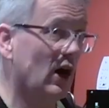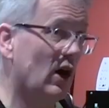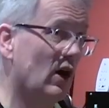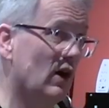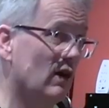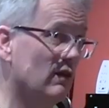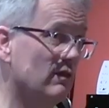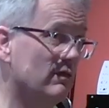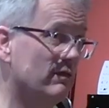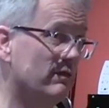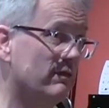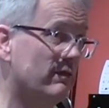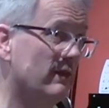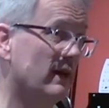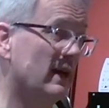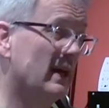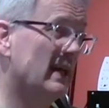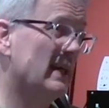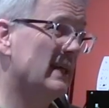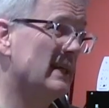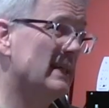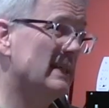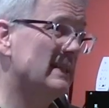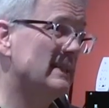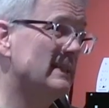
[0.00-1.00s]
of
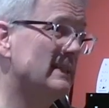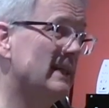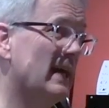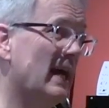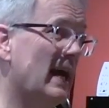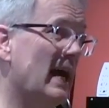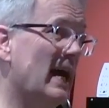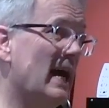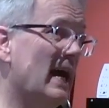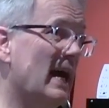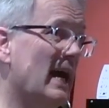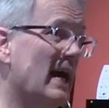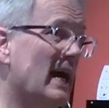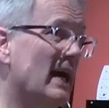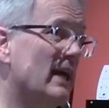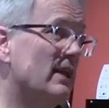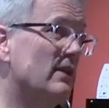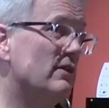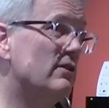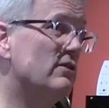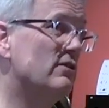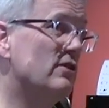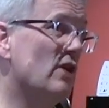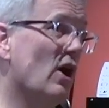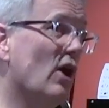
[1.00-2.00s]

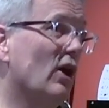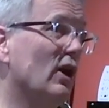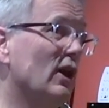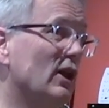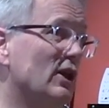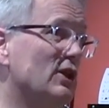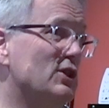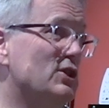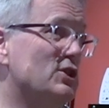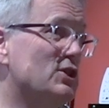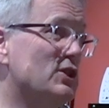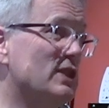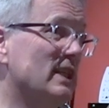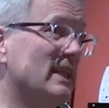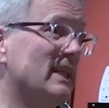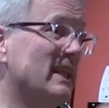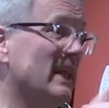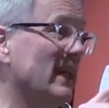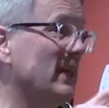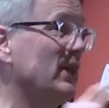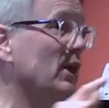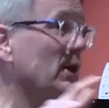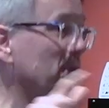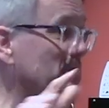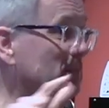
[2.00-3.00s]
knowledge that
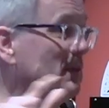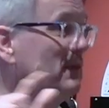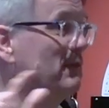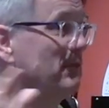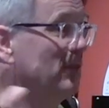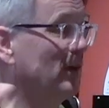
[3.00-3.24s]
cannot be